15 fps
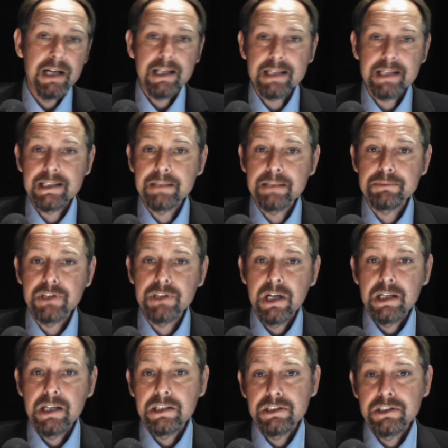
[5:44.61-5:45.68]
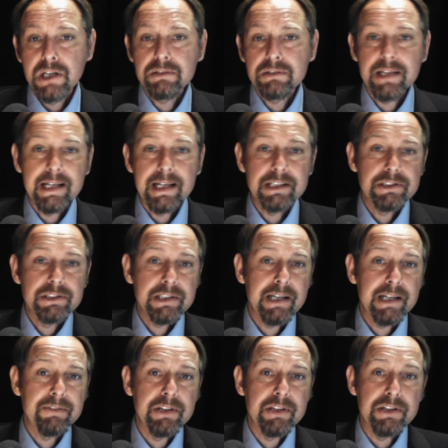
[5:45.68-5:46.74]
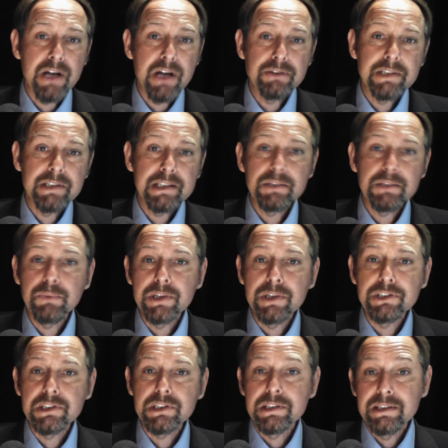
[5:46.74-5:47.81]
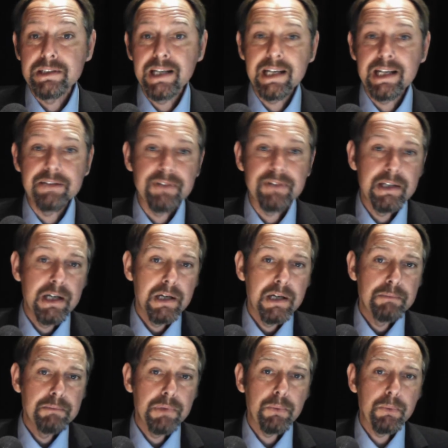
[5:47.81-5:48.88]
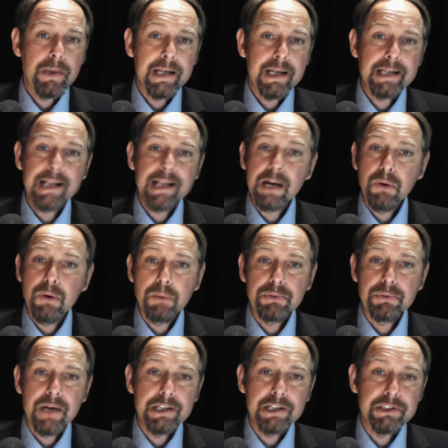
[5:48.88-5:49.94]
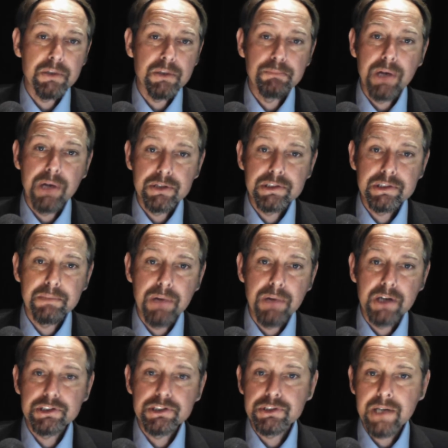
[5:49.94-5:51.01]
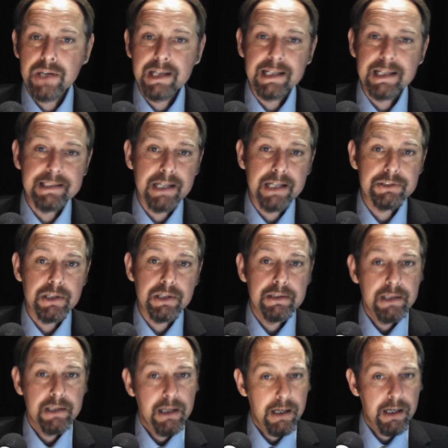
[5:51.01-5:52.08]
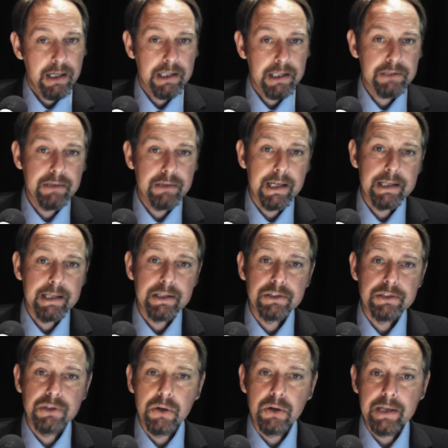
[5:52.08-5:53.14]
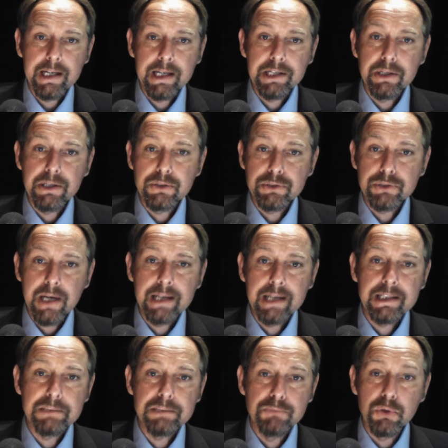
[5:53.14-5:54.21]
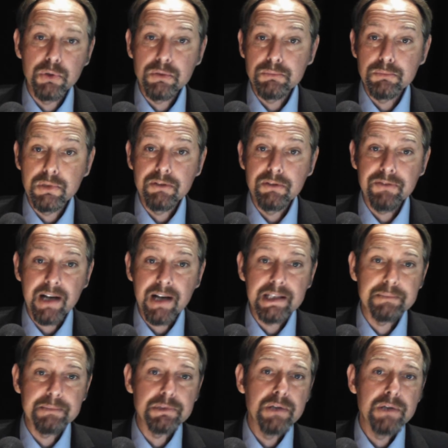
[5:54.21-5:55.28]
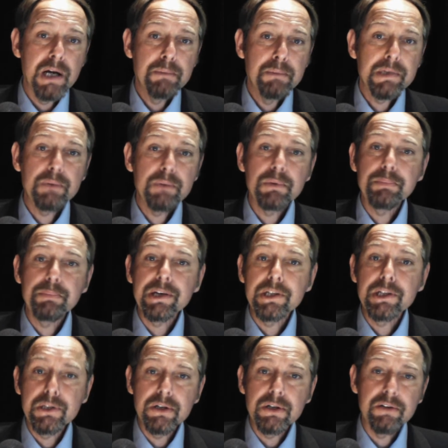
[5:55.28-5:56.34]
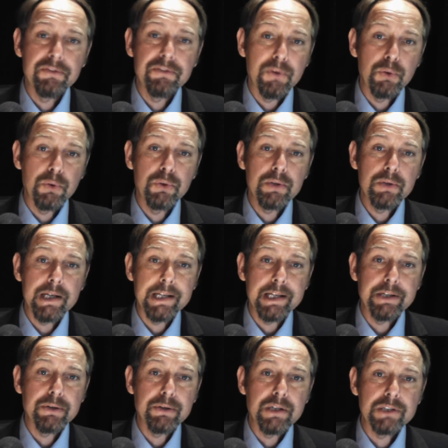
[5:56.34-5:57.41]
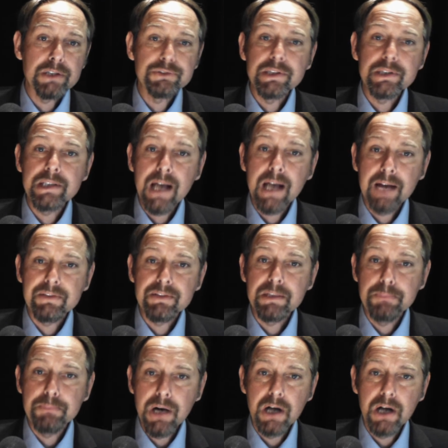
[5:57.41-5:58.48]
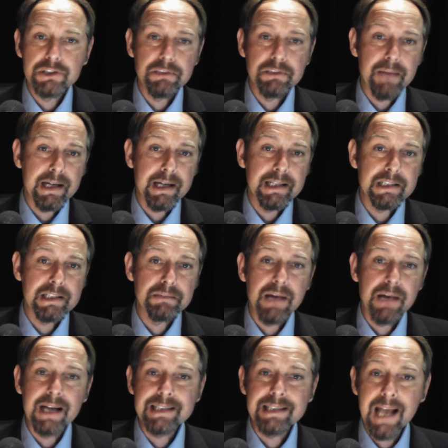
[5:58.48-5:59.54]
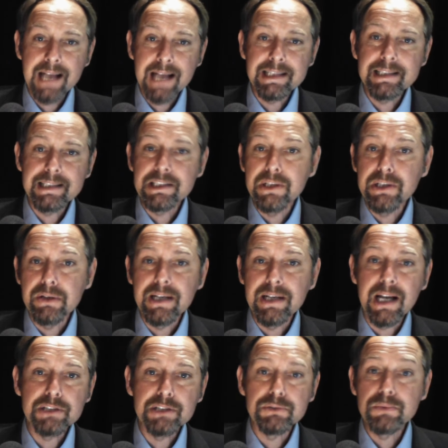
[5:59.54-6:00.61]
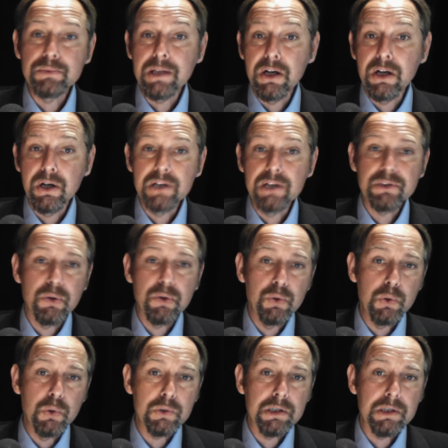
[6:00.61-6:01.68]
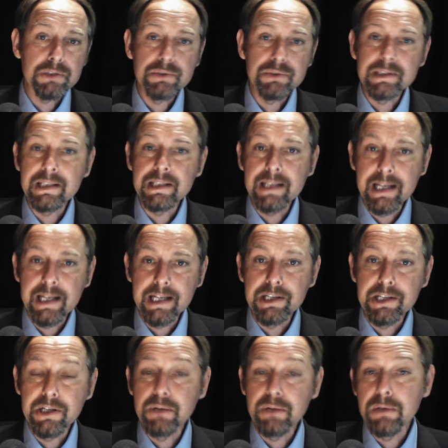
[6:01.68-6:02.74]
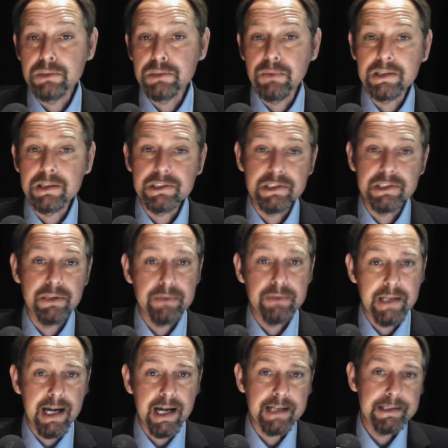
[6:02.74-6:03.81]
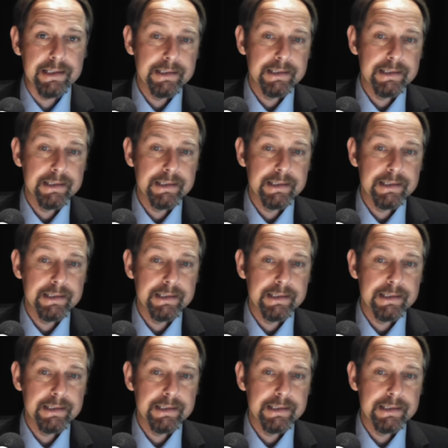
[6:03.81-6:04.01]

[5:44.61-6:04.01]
There seems no need to give the notice, we just leave. But we need their cooperation on post-departure trade, etc. I agree that non-EU trade is more and more valuable, but it would be good for all EU countries to have a departure mechanism, as anything unilateral will hurt all countries in the EU as well as the UK.